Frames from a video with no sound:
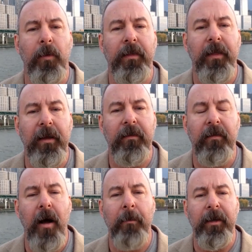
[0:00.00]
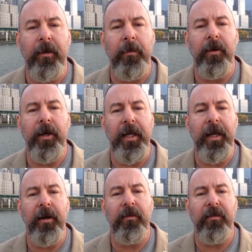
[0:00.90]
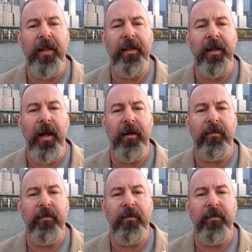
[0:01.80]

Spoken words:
with Islamic community here inside the United